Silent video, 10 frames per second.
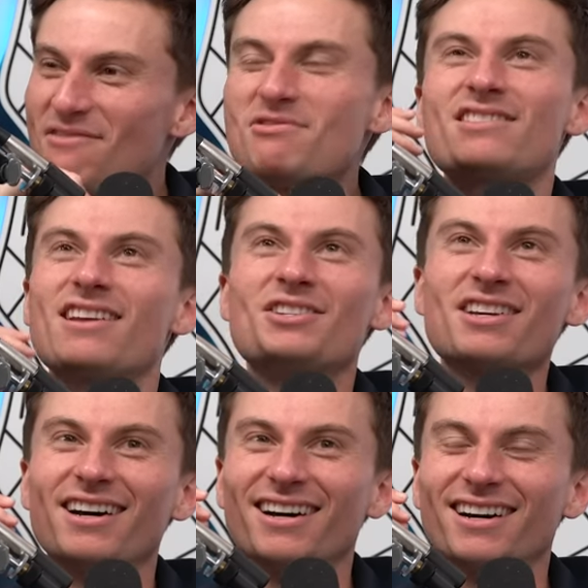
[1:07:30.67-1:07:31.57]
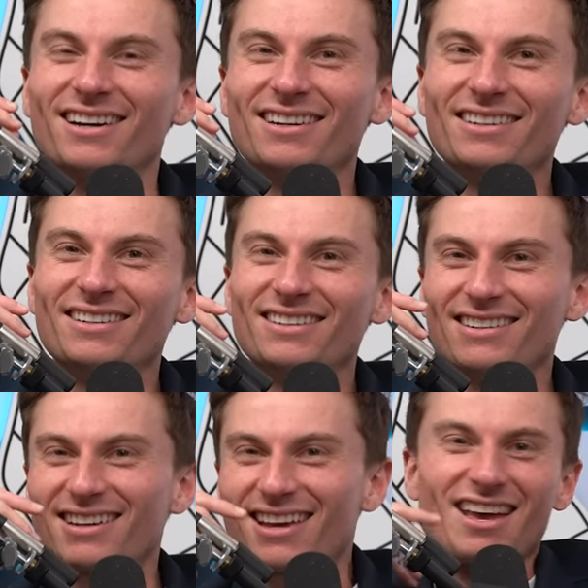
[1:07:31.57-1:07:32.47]
it was such a,
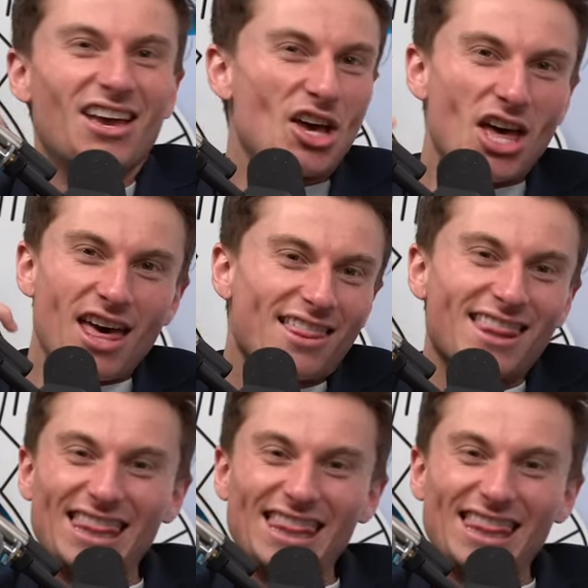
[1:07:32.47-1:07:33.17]
a